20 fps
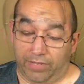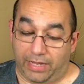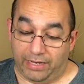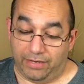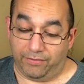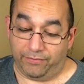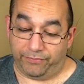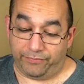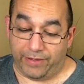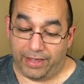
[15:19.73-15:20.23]
And
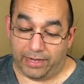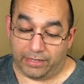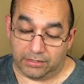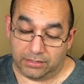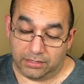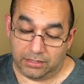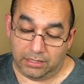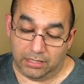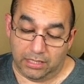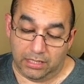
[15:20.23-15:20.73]
in
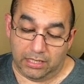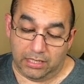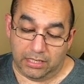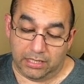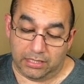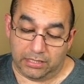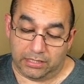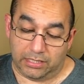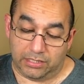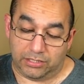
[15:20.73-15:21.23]
fact,
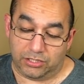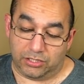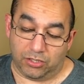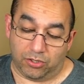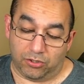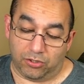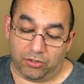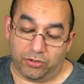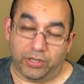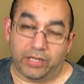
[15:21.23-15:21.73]
this
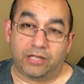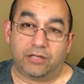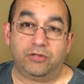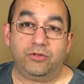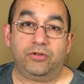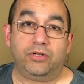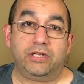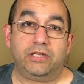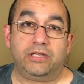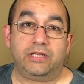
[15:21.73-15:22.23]
solo
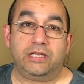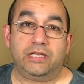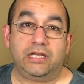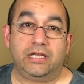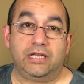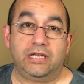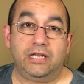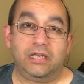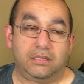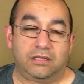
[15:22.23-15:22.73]
included the,